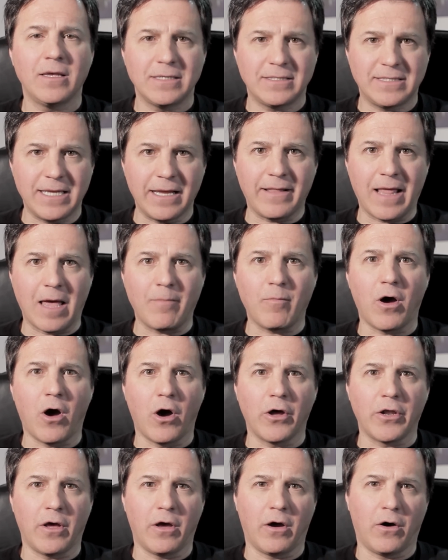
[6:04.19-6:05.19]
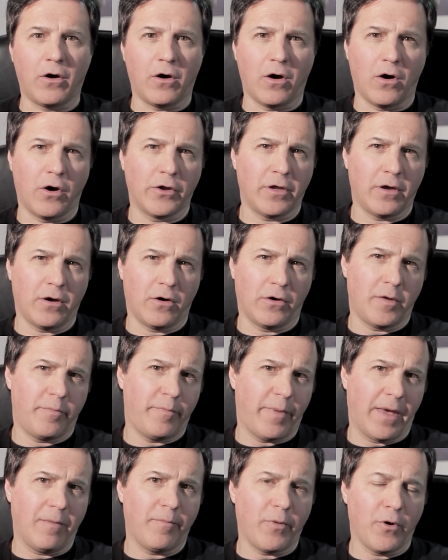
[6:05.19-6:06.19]
stick them on, on, on a
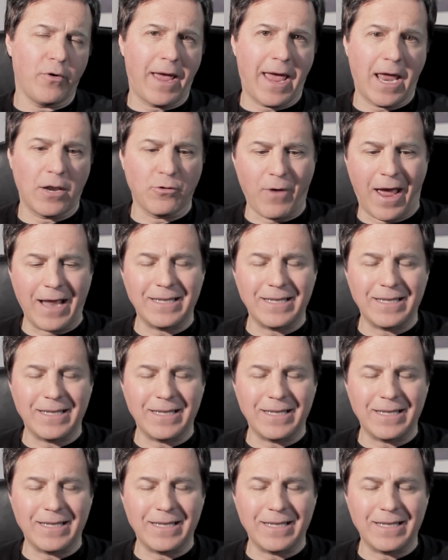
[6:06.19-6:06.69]
paper and